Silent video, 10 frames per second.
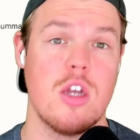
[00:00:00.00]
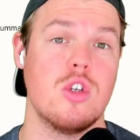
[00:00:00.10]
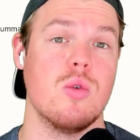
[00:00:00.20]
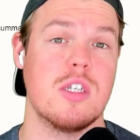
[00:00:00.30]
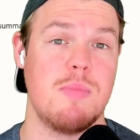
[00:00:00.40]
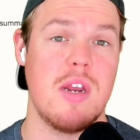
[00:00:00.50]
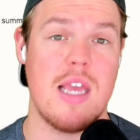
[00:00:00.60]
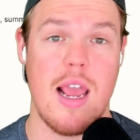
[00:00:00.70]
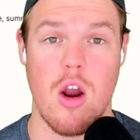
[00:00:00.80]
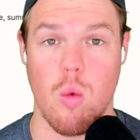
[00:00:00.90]
to
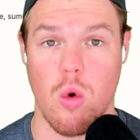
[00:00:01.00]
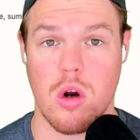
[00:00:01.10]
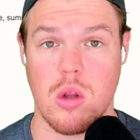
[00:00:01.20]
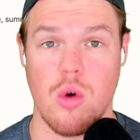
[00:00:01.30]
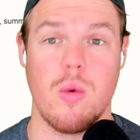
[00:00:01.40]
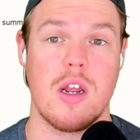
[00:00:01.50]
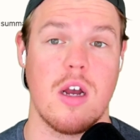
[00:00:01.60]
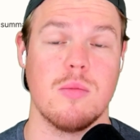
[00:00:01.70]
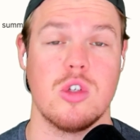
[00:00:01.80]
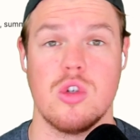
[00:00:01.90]
expedite our workload when it
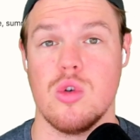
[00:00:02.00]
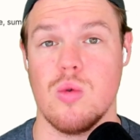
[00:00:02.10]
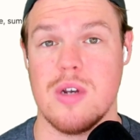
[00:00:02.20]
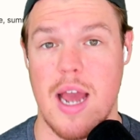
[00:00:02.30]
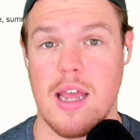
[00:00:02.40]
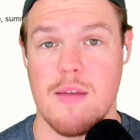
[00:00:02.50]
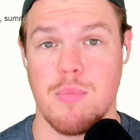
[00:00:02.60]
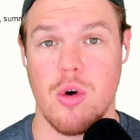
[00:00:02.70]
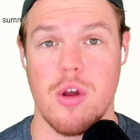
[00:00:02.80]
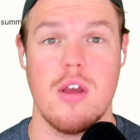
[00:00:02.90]
comes to data
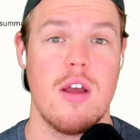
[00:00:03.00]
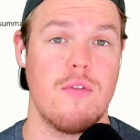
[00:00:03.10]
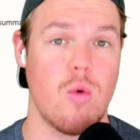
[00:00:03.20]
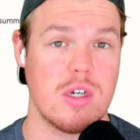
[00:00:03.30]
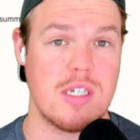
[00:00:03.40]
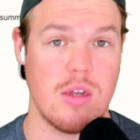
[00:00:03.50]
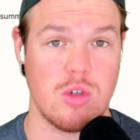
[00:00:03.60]
input for Excel